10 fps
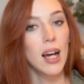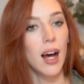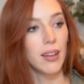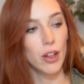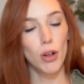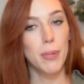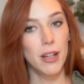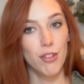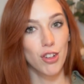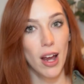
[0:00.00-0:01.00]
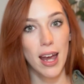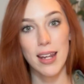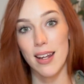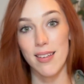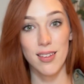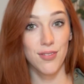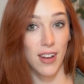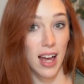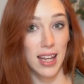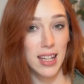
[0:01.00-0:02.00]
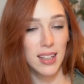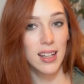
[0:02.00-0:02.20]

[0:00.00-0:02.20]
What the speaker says: A little bit of shine is fine.